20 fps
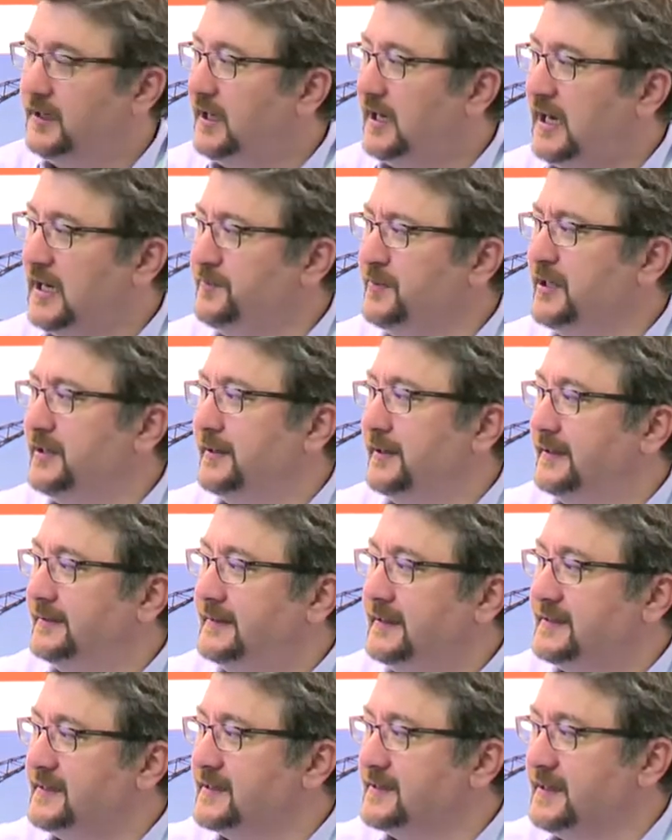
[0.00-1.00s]
I mean,
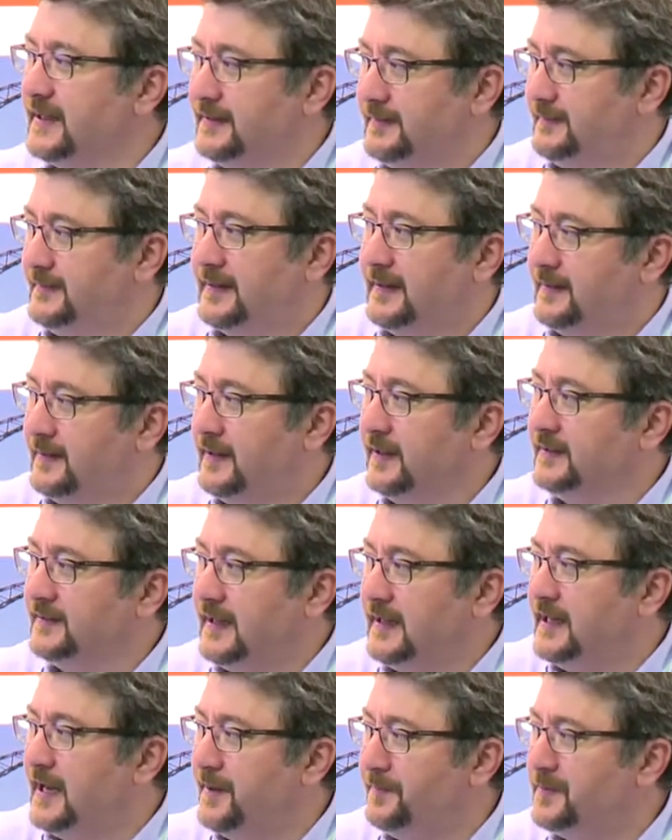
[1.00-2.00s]
this is not the thing
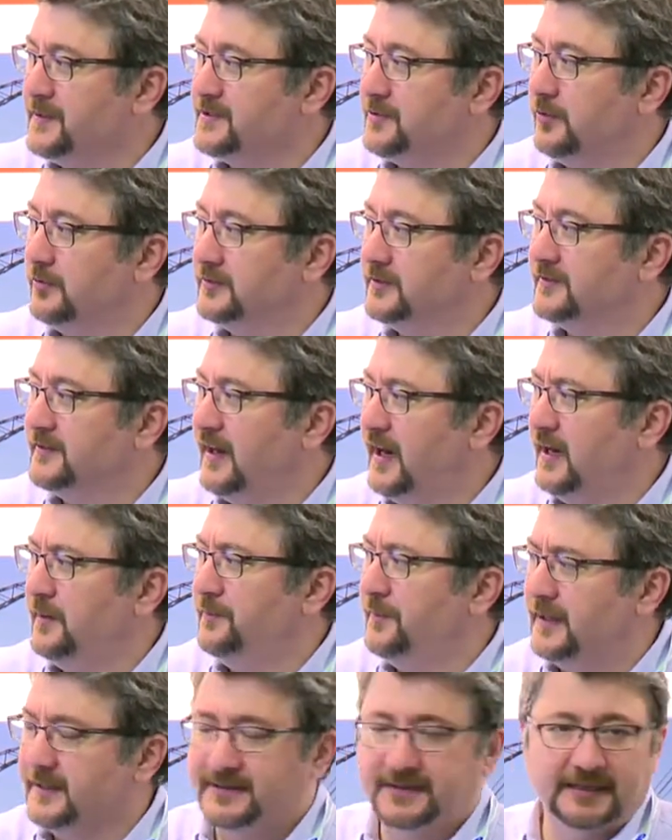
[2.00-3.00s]
that happens all the time,
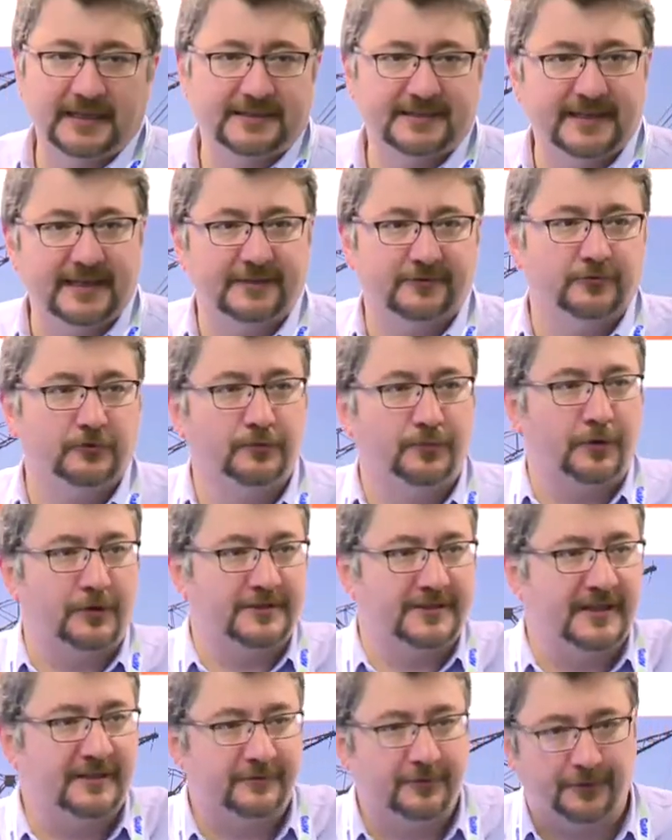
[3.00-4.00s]
but let's say
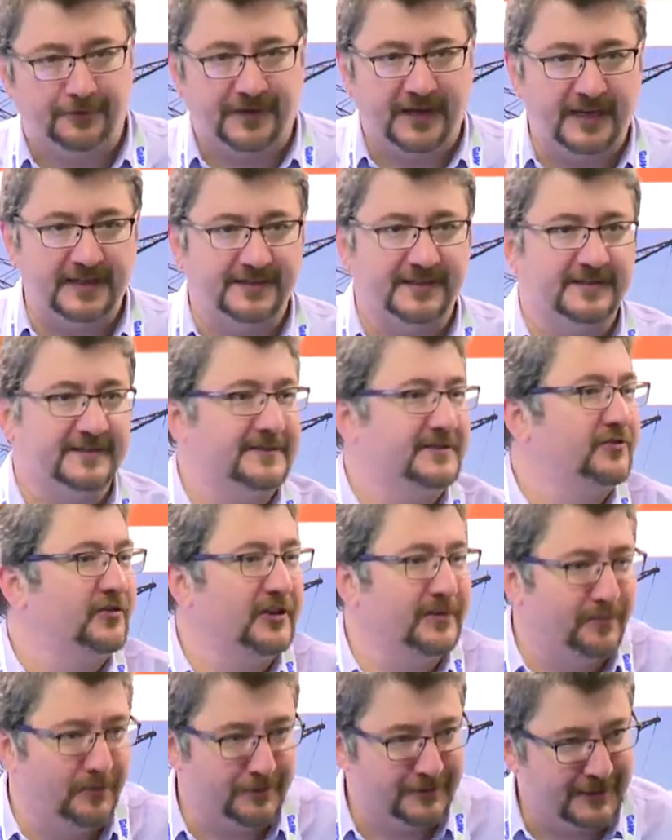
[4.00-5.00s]
2% of cases,
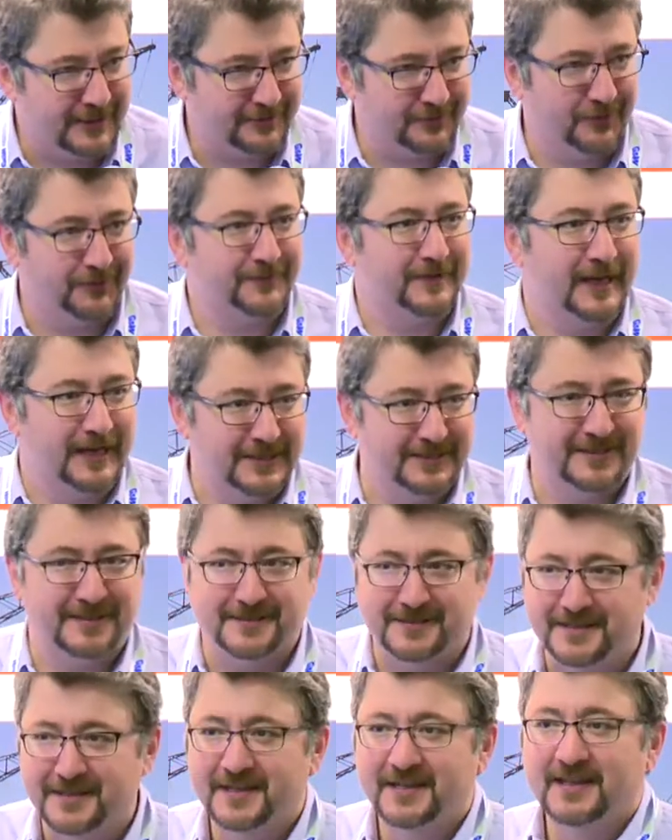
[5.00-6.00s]
3% of
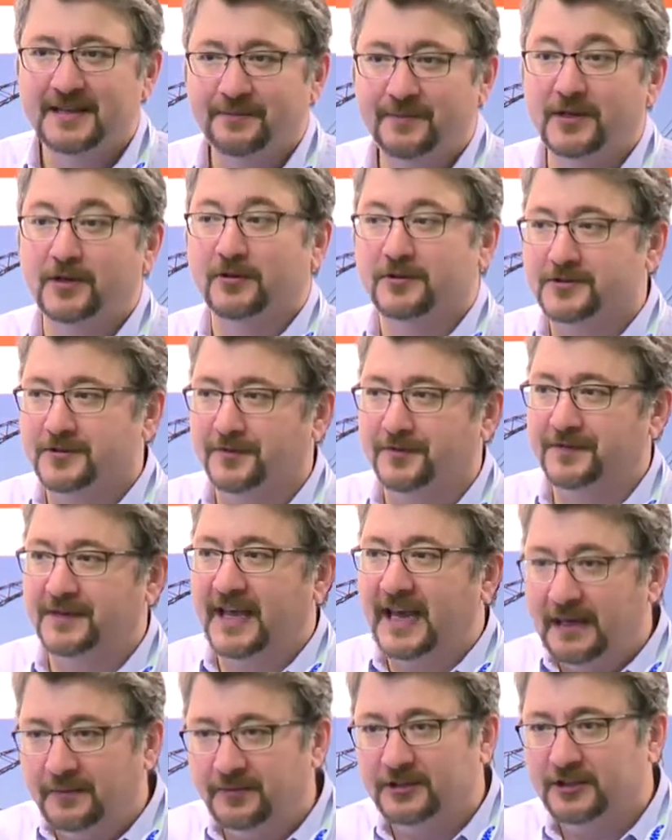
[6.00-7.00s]
cases, because of
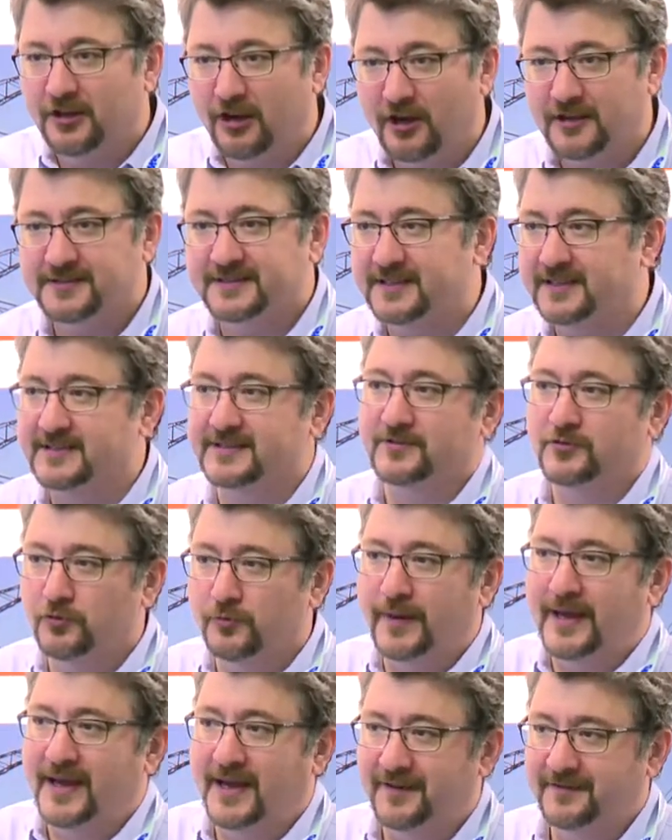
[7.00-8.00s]
cable constants, you
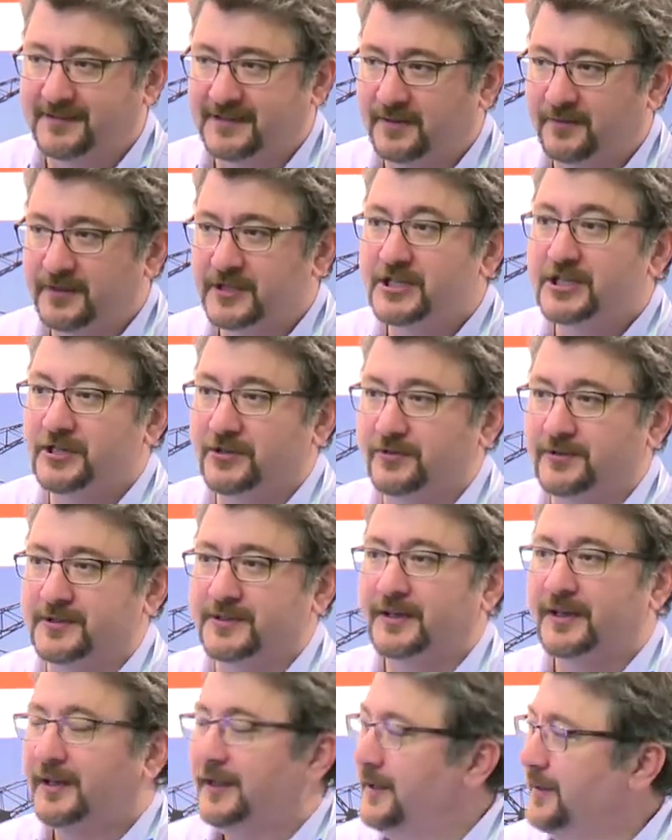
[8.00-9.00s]
may have some issues.
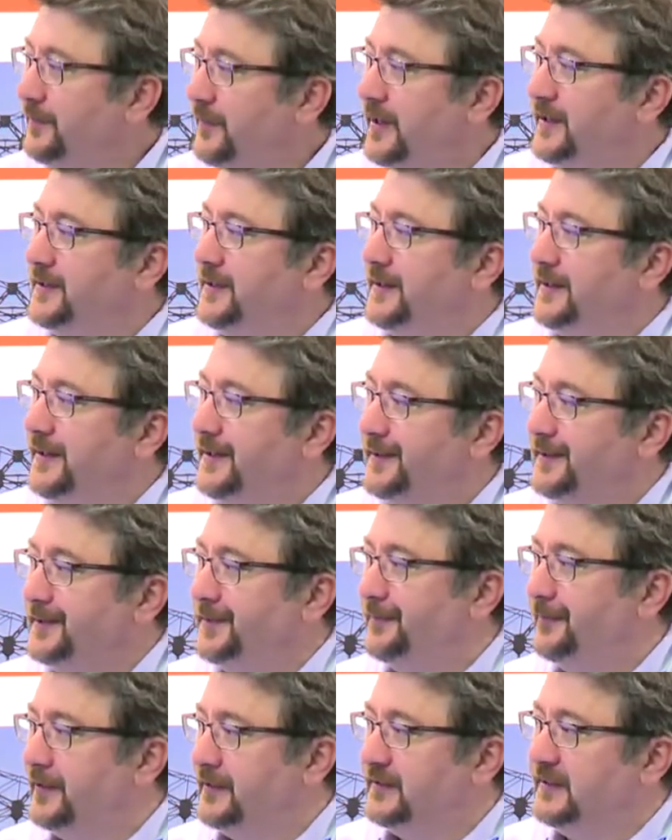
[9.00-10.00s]
But
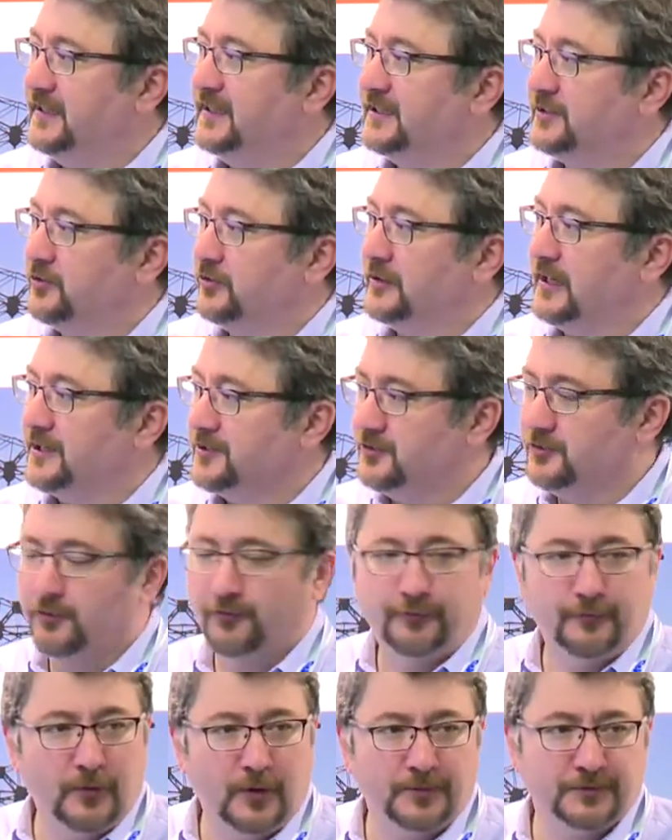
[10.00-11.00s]
with the introduction
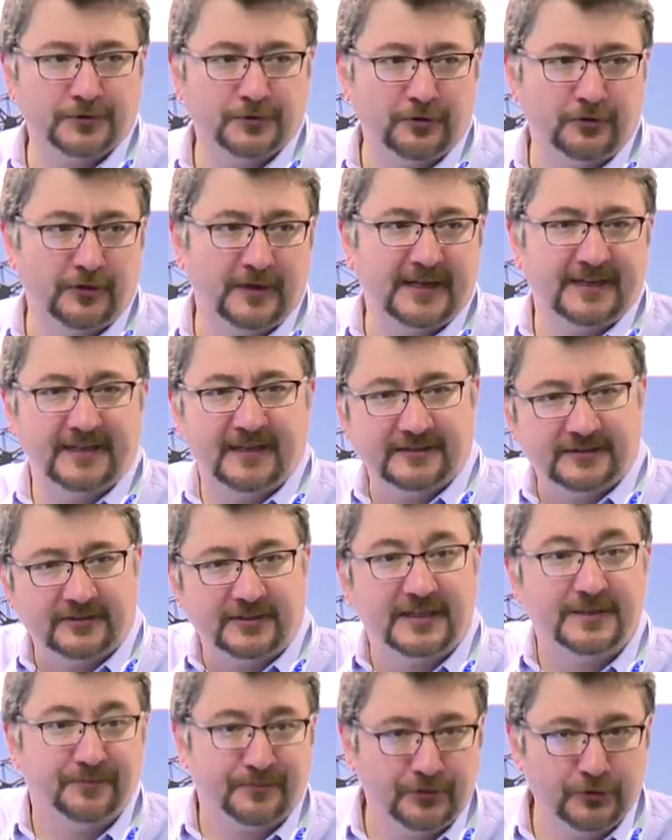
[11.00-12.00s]
of MOMSO and other
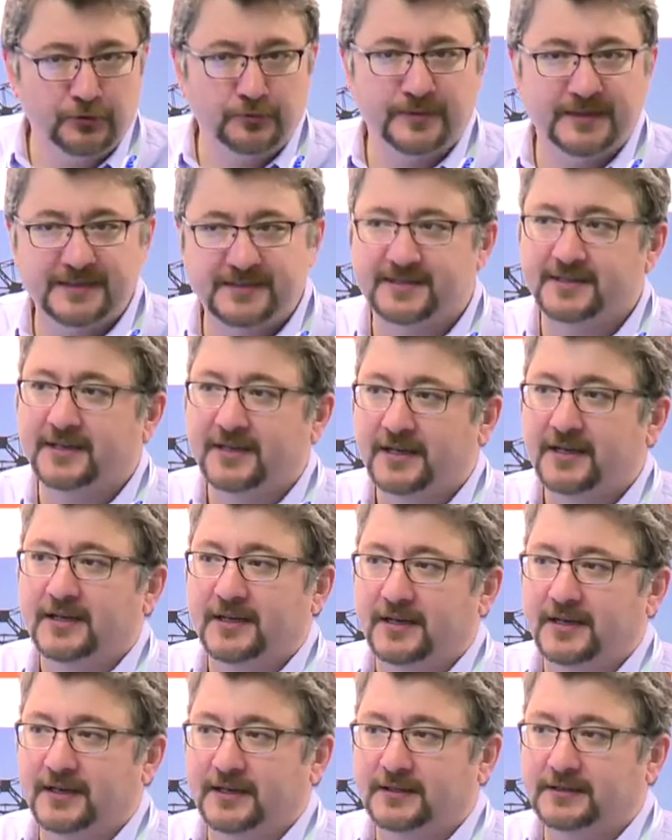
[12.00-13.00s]
improvements,
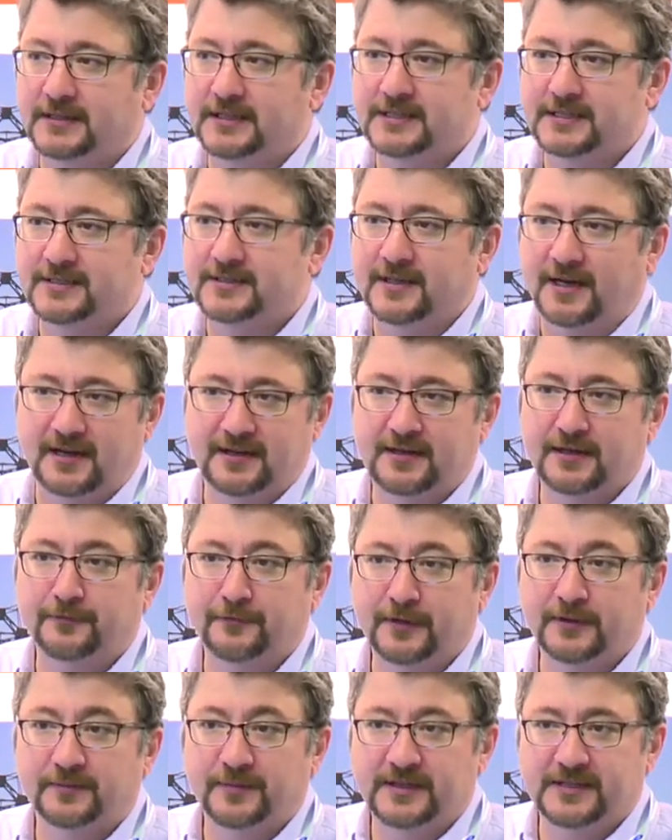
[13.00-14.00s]
this, I think,
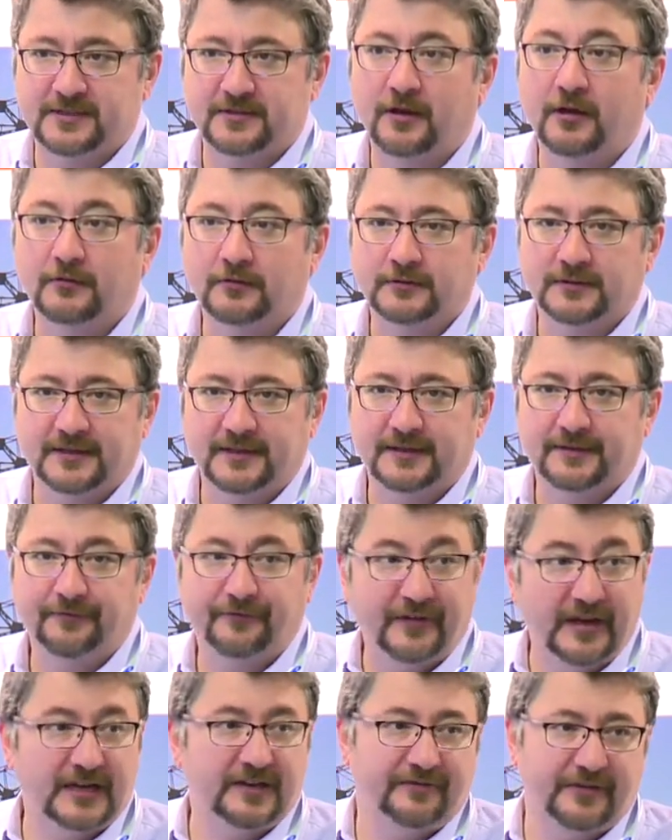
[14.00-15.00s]
will be solved
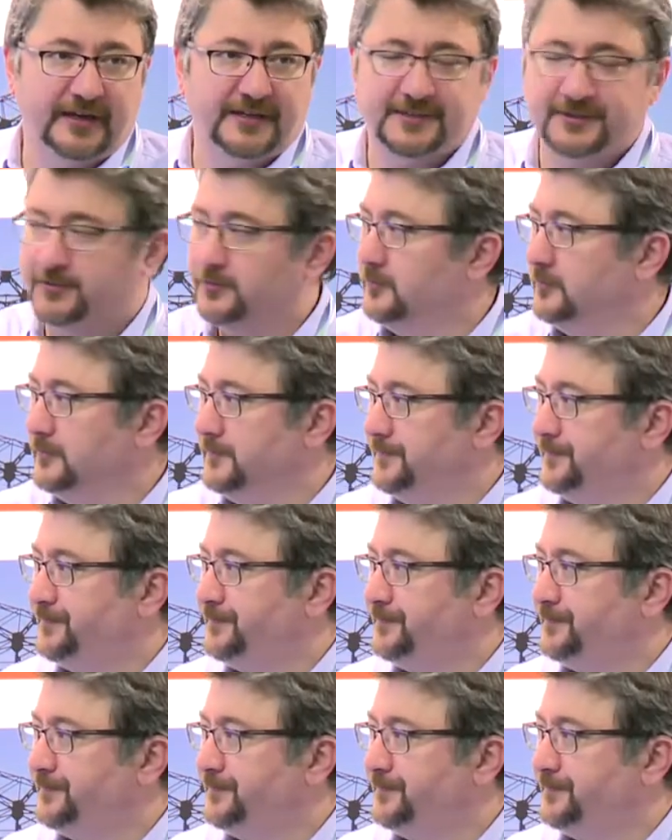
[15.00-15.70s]
very, very soon.